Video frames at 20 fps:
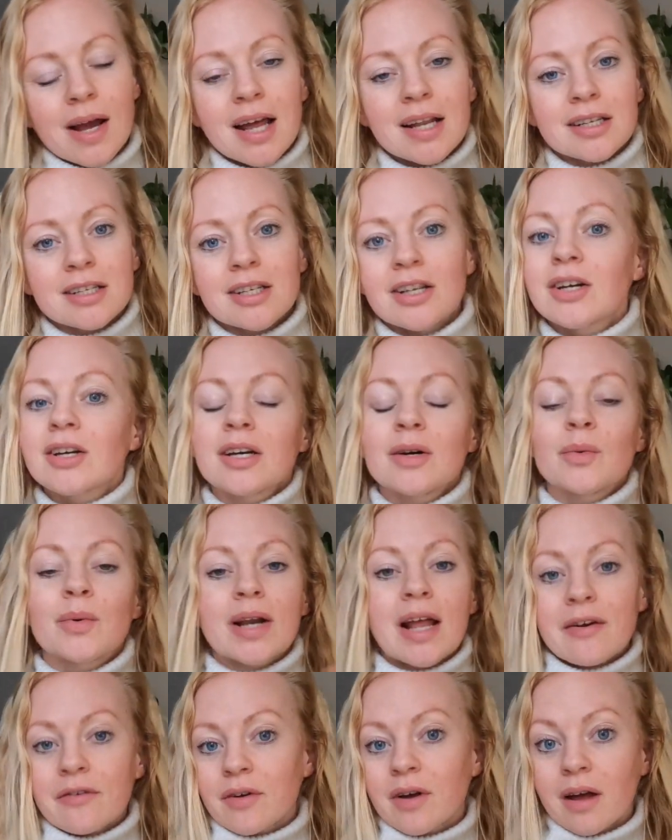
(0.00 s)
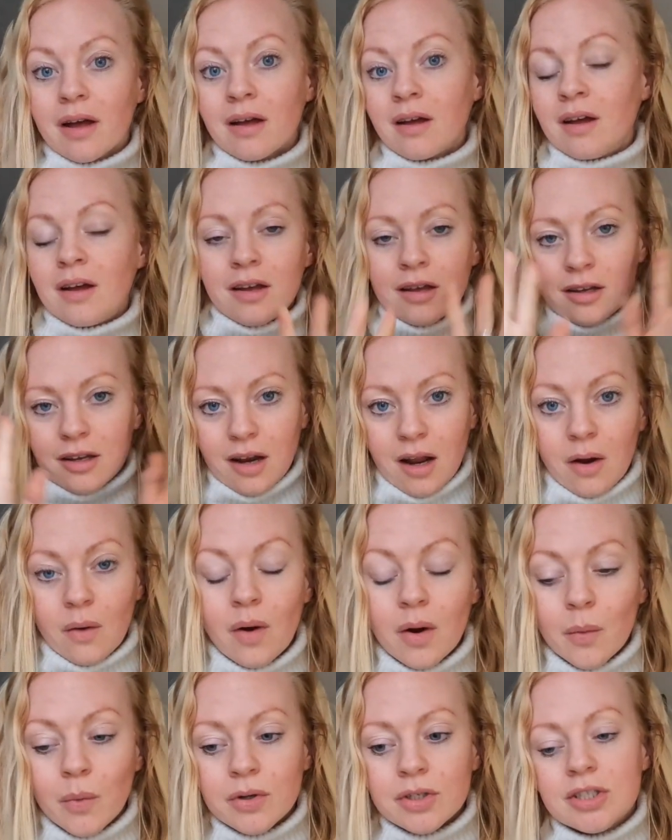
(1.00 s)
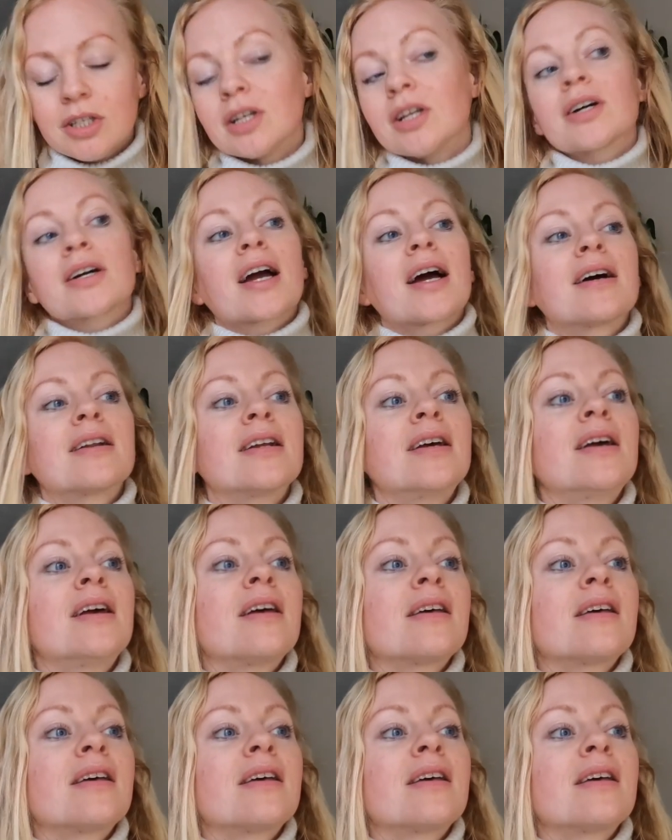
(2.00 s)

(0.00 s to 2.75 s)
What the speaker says: and look at whatever, I want to look at.